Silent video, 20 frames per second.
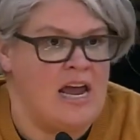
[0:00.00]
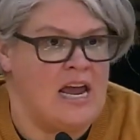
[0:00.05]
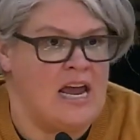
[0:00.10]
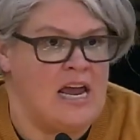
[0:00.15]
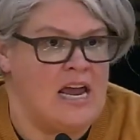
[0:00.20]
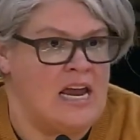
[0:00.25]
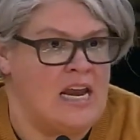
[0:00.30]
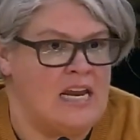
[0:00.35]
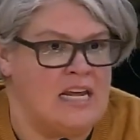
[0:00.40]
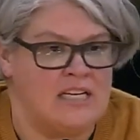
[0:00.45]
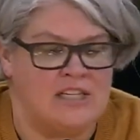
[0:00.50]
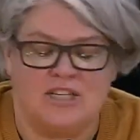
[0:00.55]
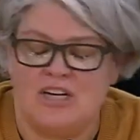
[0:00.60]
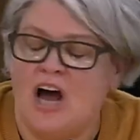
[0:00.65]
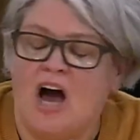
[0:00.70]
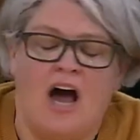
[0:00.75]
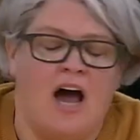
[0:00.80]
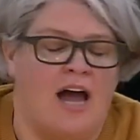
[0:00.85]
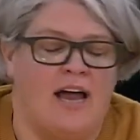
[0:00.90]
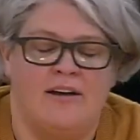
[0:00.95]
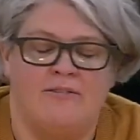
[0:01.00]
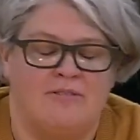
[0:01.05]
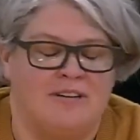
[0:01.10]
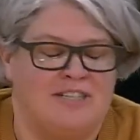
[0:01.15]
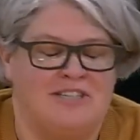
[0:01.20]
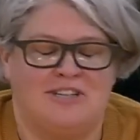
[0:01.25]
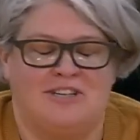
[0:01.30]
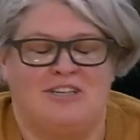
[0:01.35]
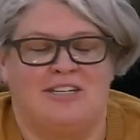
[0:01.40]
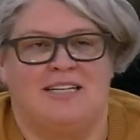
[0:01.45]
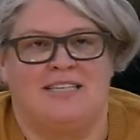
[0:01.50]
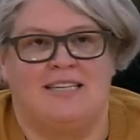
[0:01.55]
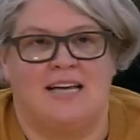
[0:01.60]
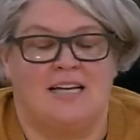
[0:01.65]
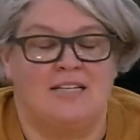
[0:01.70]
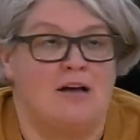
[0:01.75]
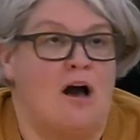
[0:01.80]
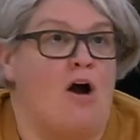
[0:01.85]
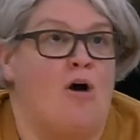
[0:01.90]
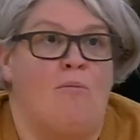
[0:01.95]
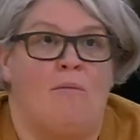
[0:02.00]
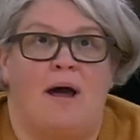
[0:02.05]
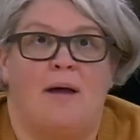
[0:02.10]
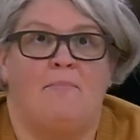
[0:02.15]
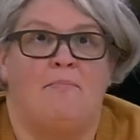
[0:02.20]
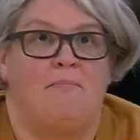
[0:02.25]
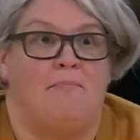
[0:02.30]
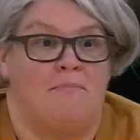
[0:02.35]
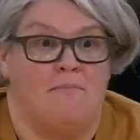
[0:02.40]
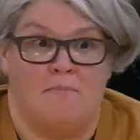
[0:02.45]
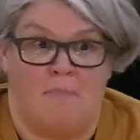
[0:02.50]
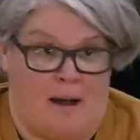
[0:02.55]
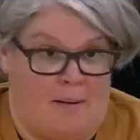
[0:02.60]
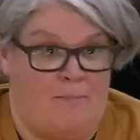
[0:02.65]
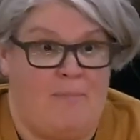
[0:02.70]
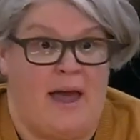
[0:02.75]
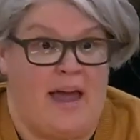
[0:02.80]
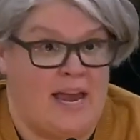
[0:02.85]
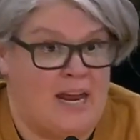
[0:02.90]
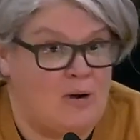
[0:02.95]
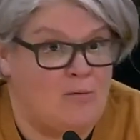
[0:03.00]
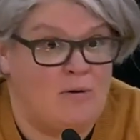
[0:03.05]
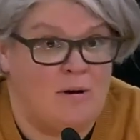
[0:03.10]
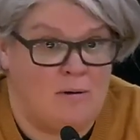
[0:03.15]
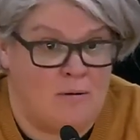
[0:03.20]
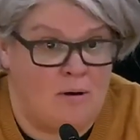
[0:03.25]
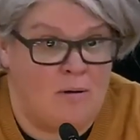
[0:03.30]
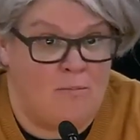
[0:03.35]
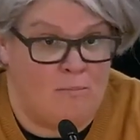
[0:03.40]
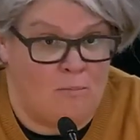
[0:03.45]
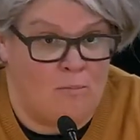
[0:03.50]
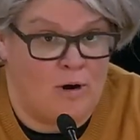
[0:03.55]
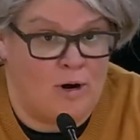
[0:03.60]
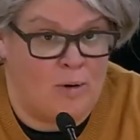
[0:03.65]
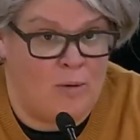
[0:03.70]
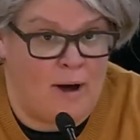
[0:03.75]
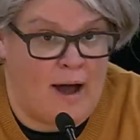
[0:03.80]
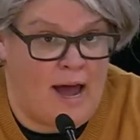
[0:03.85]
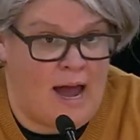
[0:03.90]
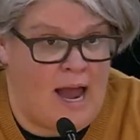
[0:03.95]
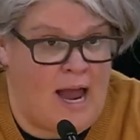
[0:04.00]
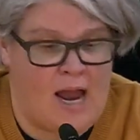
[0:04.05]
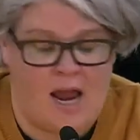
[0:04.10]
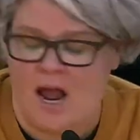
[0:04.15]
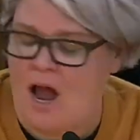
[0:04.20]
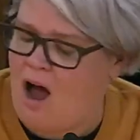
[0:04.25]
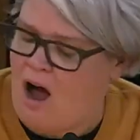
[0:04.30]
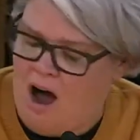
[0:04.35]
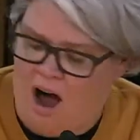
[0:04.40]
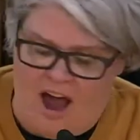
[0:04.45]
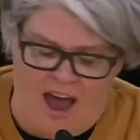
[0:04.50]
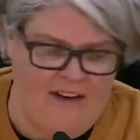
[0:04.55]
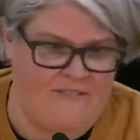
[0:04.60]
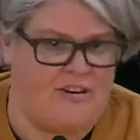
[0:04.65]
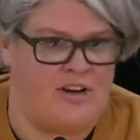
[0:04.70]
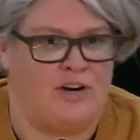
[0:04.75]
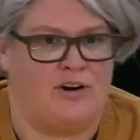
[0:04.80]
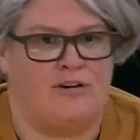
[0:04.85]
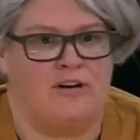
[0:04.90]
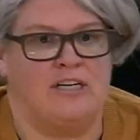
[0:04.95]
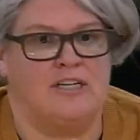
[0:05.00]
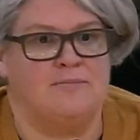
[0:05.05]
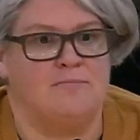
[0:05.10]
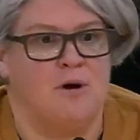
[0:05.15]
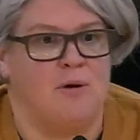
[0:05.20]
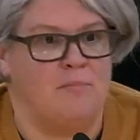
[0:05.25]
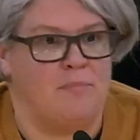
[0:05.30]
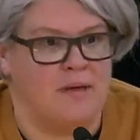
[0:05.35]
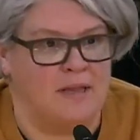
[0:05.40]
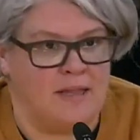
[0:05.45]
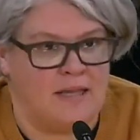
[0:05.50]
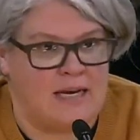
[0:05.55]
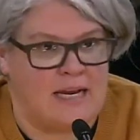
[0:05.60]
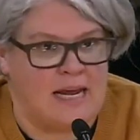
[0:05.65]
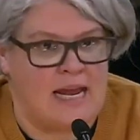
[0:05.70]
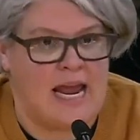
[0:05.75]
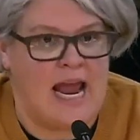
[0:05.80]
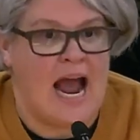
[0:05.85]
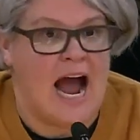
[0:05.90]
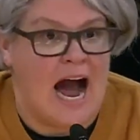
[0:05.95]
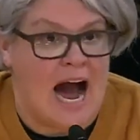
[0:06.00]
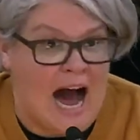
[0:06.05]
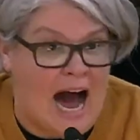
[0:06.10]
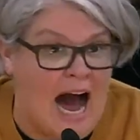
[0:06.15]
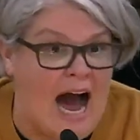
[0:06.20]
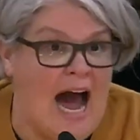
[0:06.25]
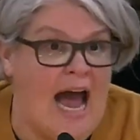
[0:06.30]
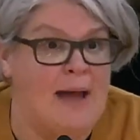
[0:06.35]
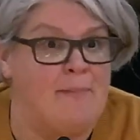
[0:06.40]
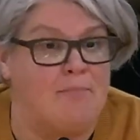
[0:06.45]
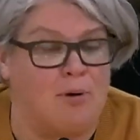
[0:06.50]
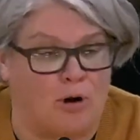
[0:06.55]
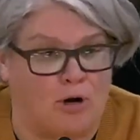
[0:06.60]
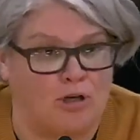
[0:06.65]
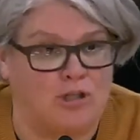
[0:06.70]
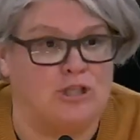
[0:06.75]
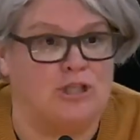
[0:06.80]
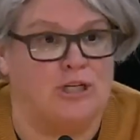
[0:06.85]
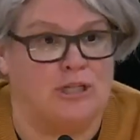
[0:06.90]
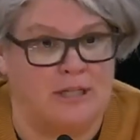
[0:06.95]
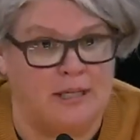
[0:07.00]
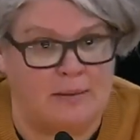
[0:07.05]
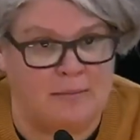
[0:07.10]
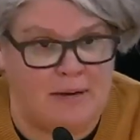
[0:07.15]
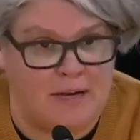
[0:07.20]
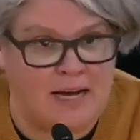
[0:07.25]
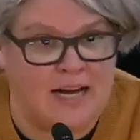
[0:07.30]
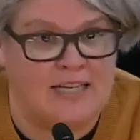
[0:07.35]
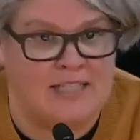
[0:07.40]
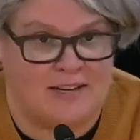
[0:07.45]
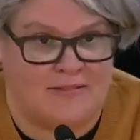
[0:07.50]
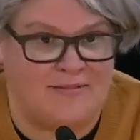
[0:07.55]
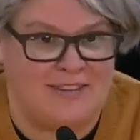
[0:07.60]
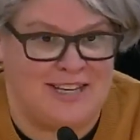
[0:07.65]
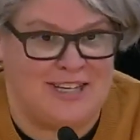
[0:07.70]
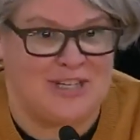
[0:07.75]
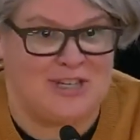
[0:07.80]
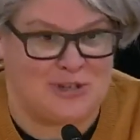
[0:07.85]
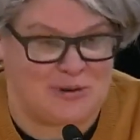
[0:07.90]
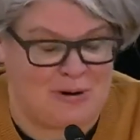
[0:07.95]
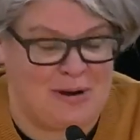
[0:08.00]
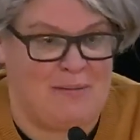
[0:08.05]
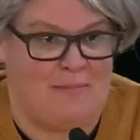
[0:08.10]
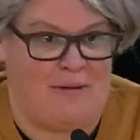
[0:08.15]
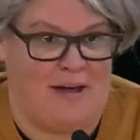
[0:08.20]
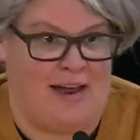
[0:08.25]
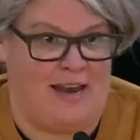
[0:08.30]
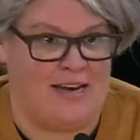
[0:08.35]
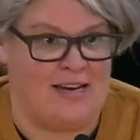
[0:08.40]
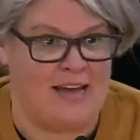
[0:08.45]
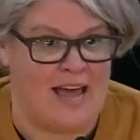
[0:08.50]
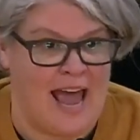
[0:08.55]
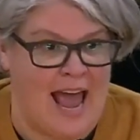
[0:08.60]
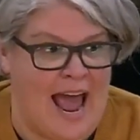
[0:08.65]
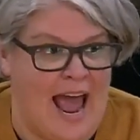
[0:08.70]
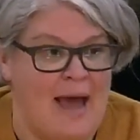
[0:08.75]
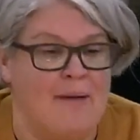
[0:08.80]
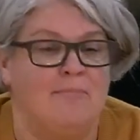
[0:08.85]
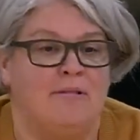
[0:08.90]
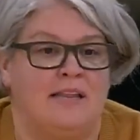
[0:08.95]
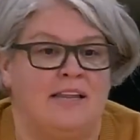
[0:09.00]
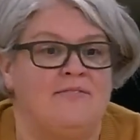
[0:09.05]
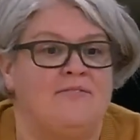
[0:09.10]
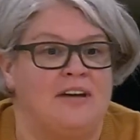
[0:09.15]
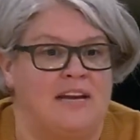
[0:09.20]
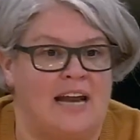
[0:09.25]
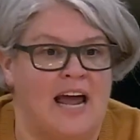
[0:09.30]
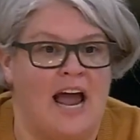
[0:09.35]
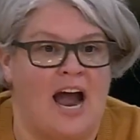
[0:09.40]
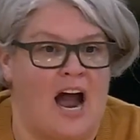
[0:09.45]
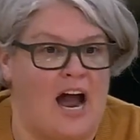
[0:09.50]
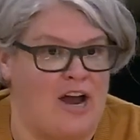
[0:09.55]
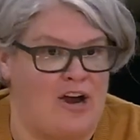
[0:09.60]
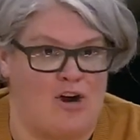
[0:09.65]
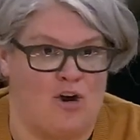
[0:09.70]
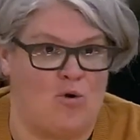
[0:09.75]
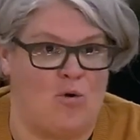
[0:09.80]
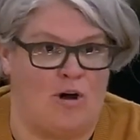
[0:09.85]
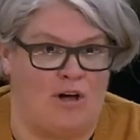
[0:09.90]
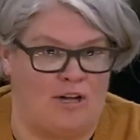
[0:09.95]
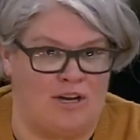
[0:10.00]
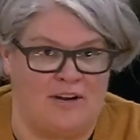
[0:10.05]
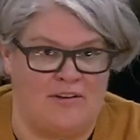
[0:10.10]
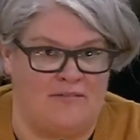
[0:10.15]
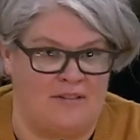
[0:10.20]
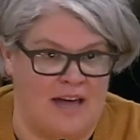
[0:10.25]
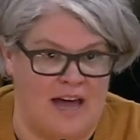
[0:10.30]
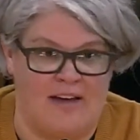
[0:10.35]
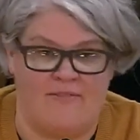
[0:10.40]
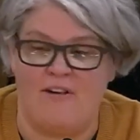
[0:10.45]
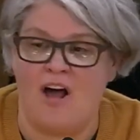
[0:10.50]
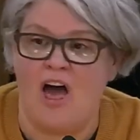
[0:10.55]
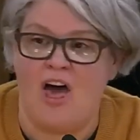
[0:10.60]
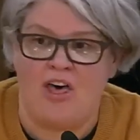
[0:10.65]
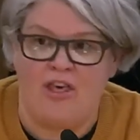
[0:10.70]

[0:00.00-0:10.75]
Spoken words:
It is not research that says, oh, my pain went away, I have increased mobility, I personally, because of this treatment, am living a higher quality of life.